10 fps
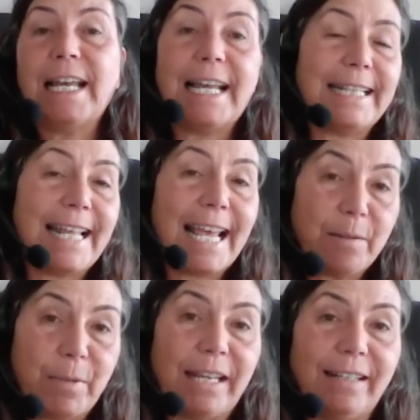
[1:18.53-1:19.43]
and that
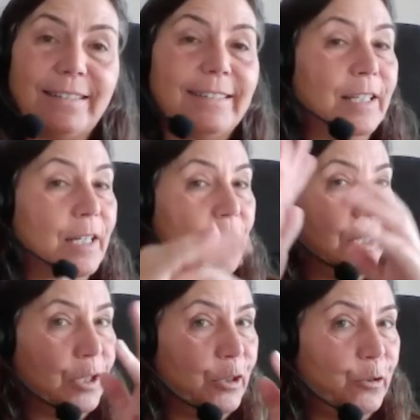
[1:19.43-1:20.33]
means
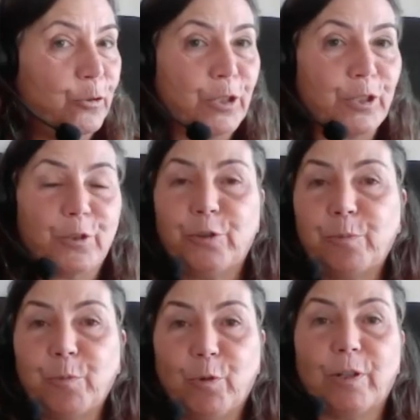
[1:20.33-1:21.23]
you can
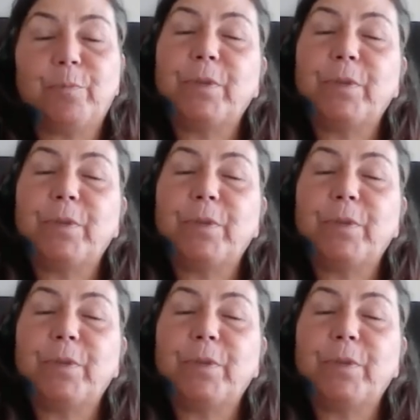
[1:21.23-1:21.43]
earn more